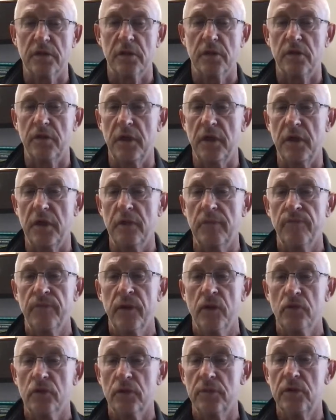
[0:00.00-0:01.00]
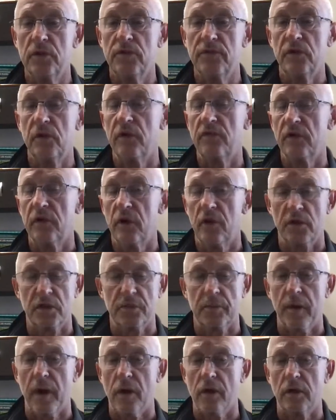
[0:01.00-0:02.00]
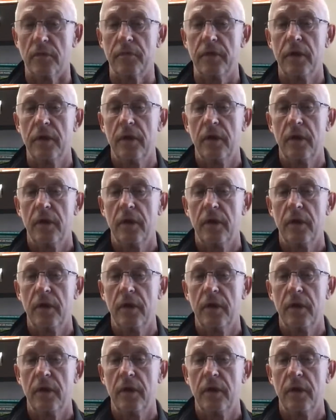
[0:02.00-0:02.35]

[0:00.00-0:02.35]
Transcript: who need removal of a large polyp